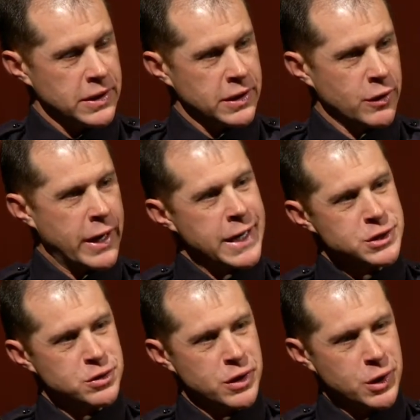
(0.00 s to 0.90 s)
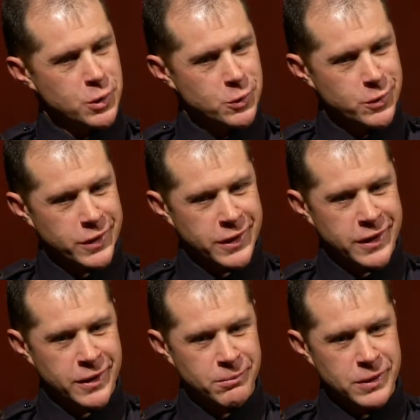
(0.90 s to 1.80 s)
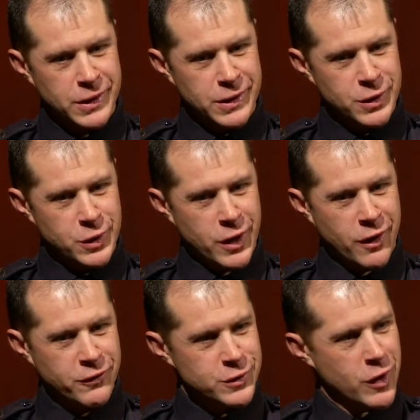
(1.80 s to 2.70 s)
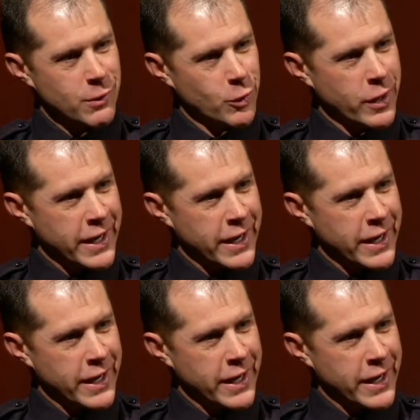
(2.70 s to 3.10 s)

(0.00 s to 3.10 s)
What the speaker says: You know, as you know, you can often draw more